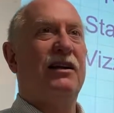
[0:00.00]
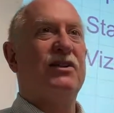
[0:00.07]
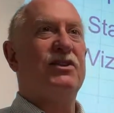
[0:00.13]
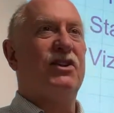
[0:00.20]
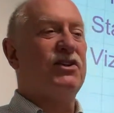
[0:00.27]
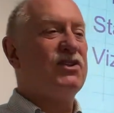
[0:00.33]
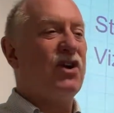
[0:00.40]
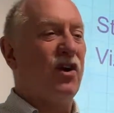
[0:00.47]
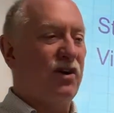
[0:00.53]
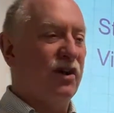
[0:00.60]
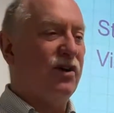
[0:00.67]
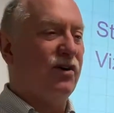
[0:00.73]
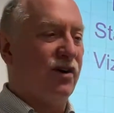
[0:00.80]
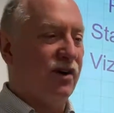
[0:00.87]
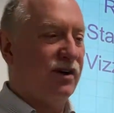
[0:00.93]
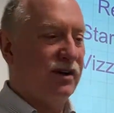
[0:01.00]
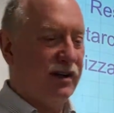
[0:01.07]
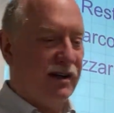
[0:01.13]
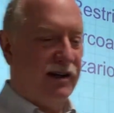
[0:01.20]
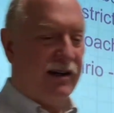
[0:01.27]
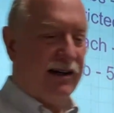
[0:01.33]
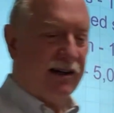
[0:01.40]
So it's totally cool
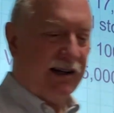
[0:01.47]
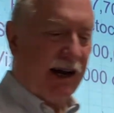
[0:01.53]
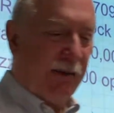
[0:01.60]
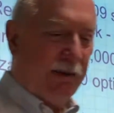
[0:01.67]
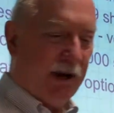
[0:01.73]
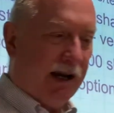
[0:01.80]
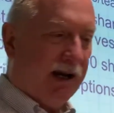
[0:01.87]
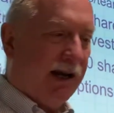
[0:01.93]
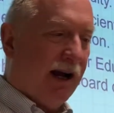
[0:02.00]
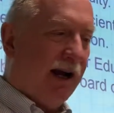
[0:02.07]
company.